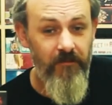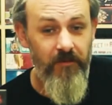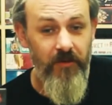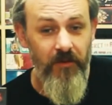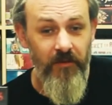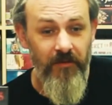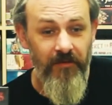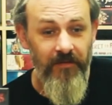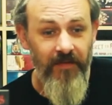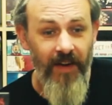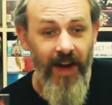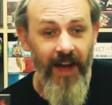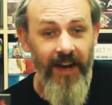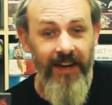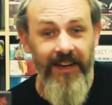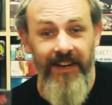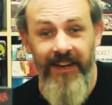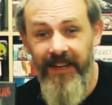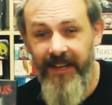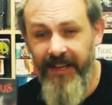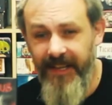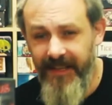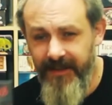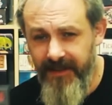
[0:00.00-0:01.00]
good
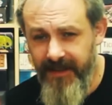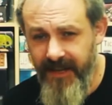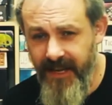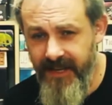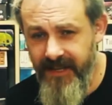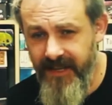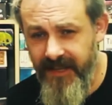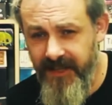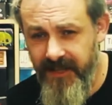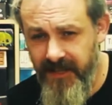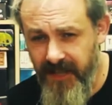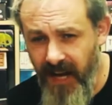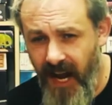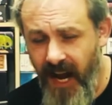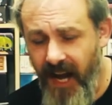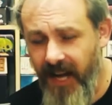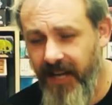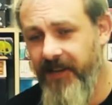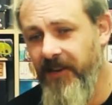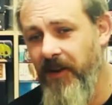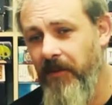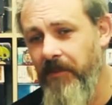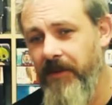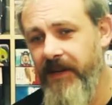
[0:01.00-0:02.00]
fun, it's a
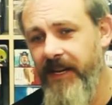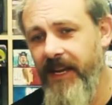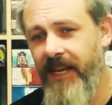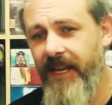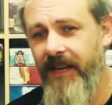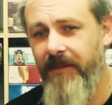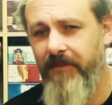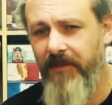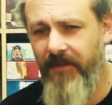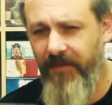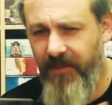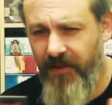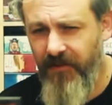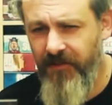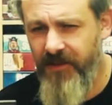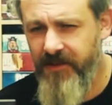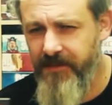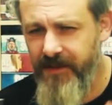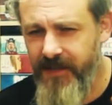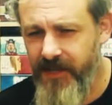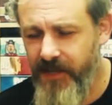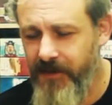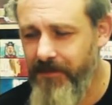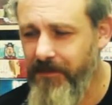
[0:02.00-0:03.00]
dark comedy with the
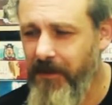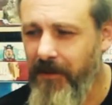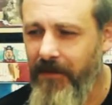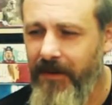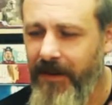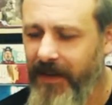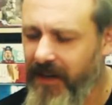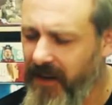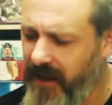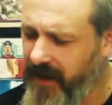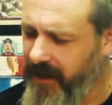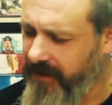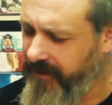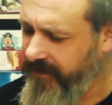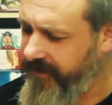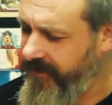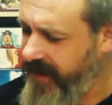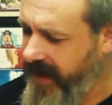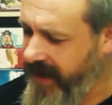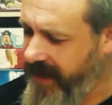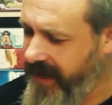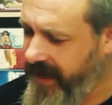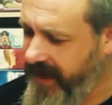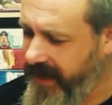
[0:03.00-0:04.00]
Christmas spirit kind of
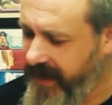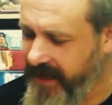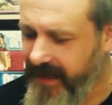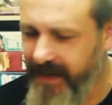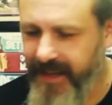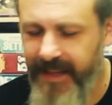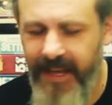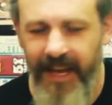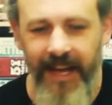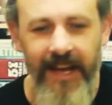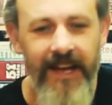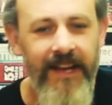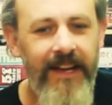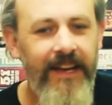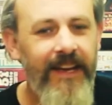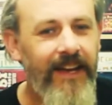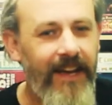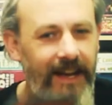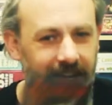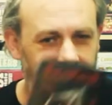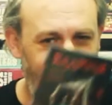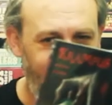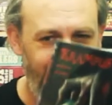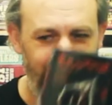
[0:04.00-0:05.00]
eking in in there.
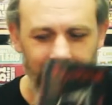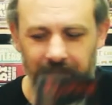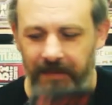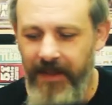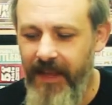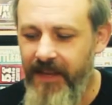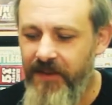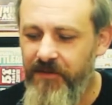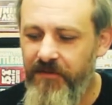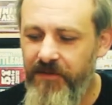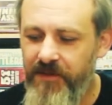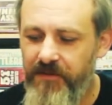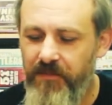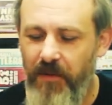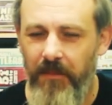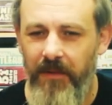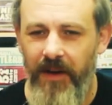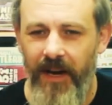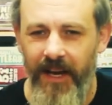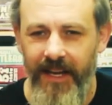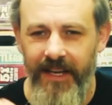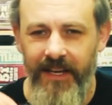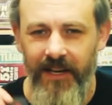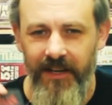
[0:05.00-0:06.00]
Um, that's always
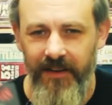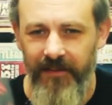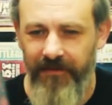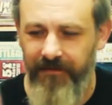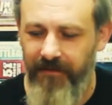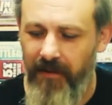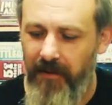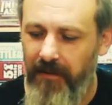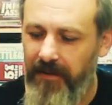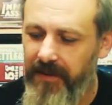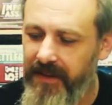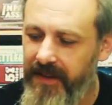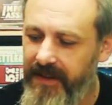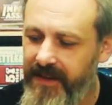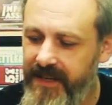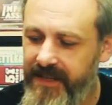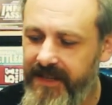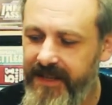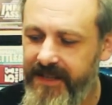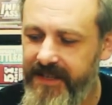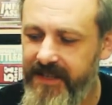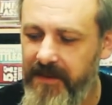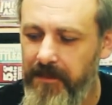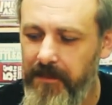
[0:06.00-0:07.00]
one what I kind of throw on the
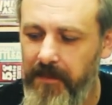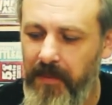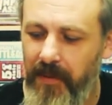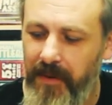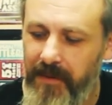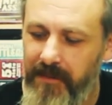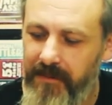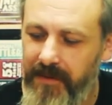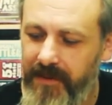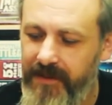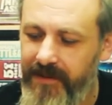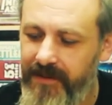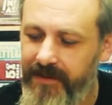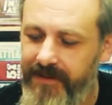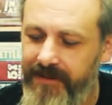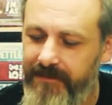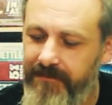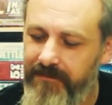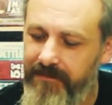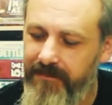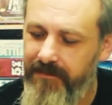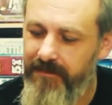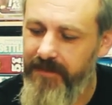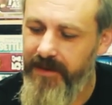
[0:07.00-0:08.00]
disc at some point because
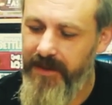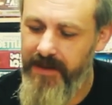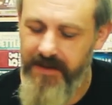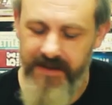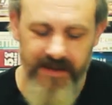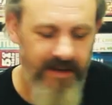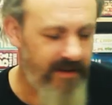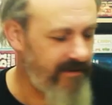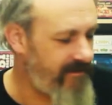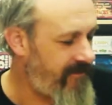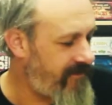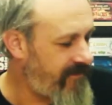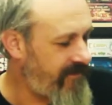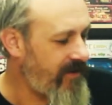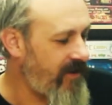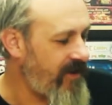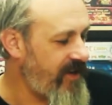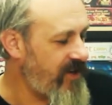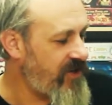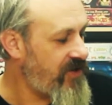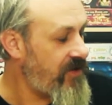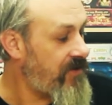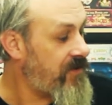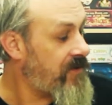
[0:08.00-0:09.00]
because I've
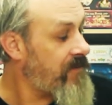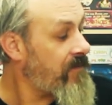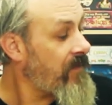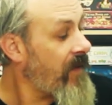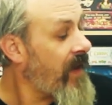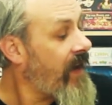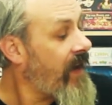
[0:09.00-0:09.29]
got issues.